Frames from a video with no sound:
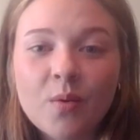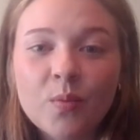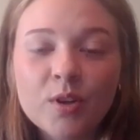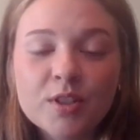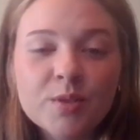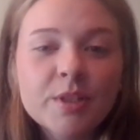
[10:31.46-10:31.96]

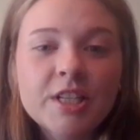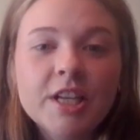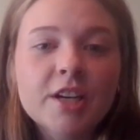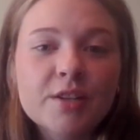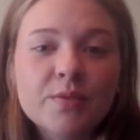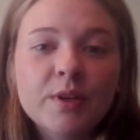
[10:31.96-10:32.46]
We'll switch
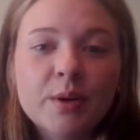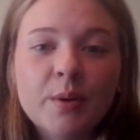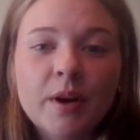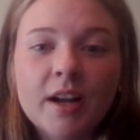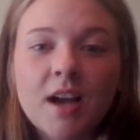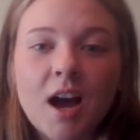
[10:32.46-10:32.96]
gears real
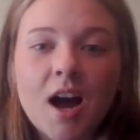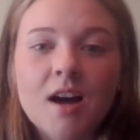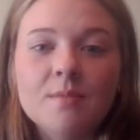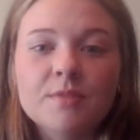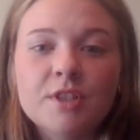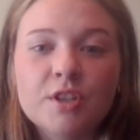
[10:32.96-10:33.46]
quick
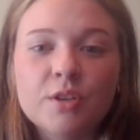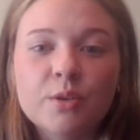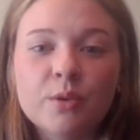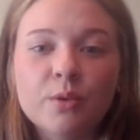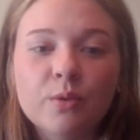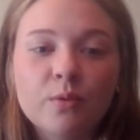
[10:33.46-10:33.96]

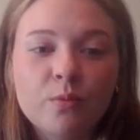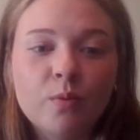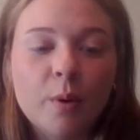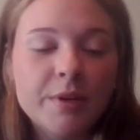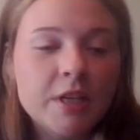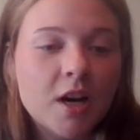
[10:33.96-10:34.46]
to
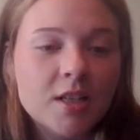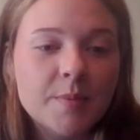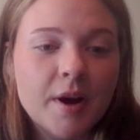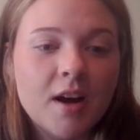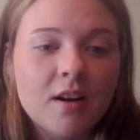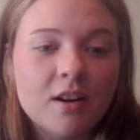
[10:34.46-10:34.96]
what we talked
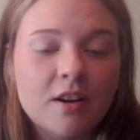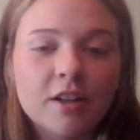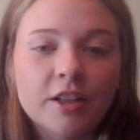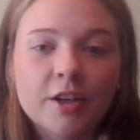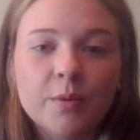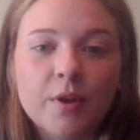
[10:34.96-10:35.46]
about
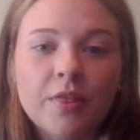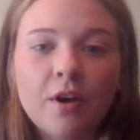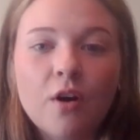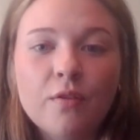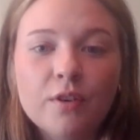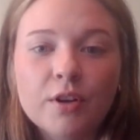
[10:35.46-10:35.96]
earlier with
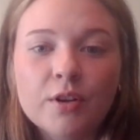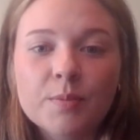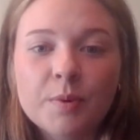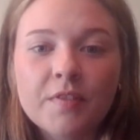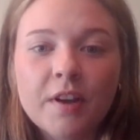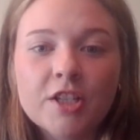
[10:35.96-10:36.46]
overdose
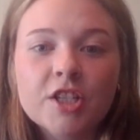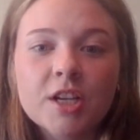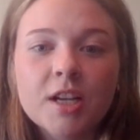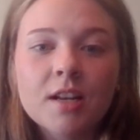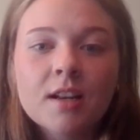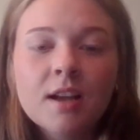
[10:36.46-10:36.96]

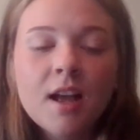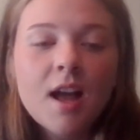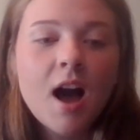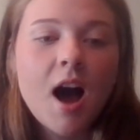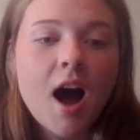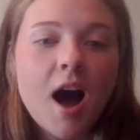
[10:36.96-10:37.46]
prevention.
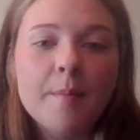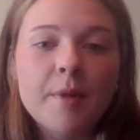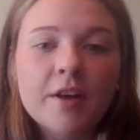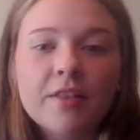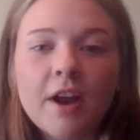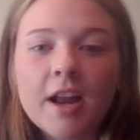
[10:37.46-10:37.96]

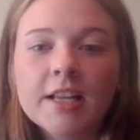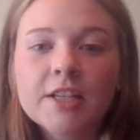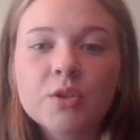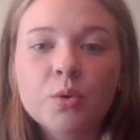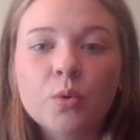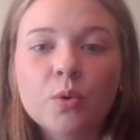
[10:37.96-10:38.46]
Are there any
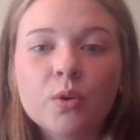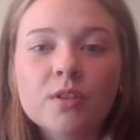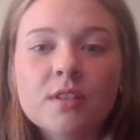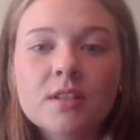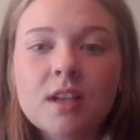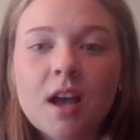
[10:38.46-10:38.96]

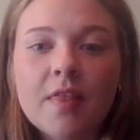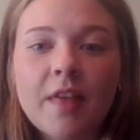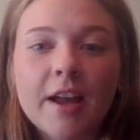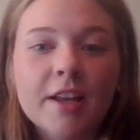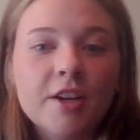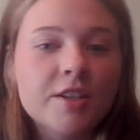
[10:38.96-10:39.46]
tools
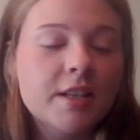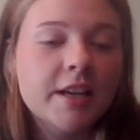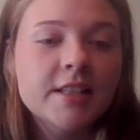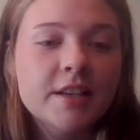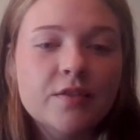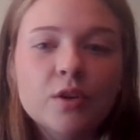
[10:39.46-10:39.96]
that your
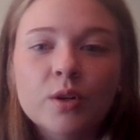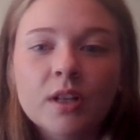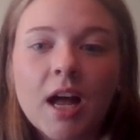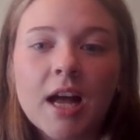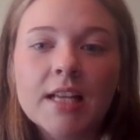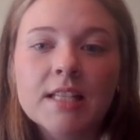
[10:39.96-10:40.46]
sites have
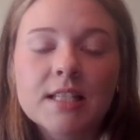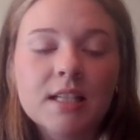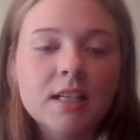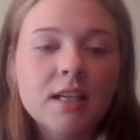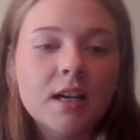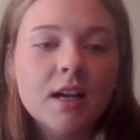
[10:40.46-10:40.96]
utilized
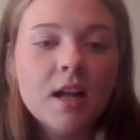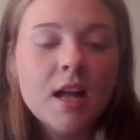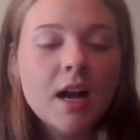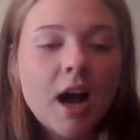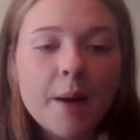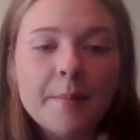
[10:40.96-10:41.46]
to
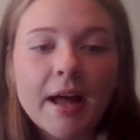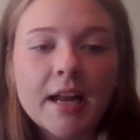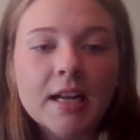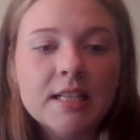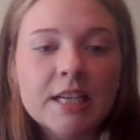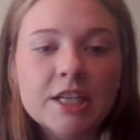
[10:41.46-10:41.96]
combat
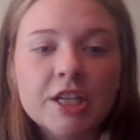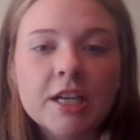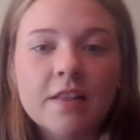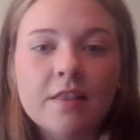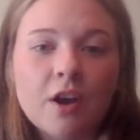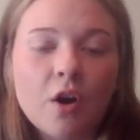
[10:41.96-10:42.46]
addiction
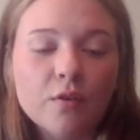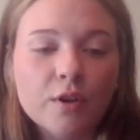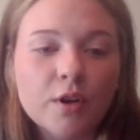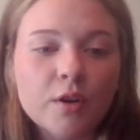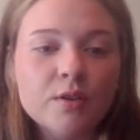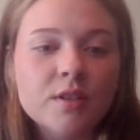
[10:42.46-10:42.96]
and the
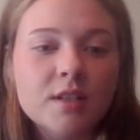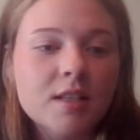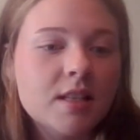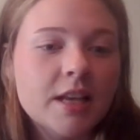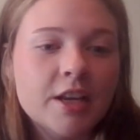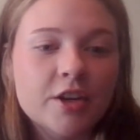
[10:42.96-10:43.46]

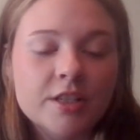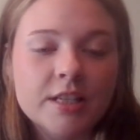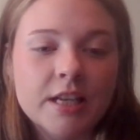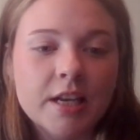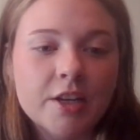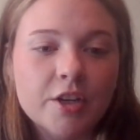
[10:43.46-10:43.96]
overdoses that you're
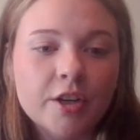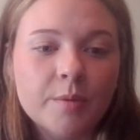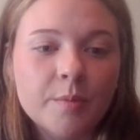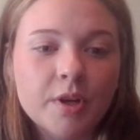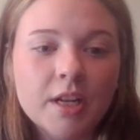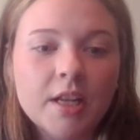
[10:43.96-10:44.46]
seeing in your
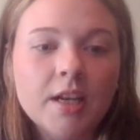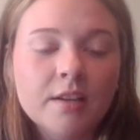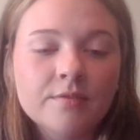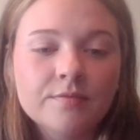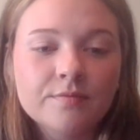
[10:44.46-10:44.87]
community?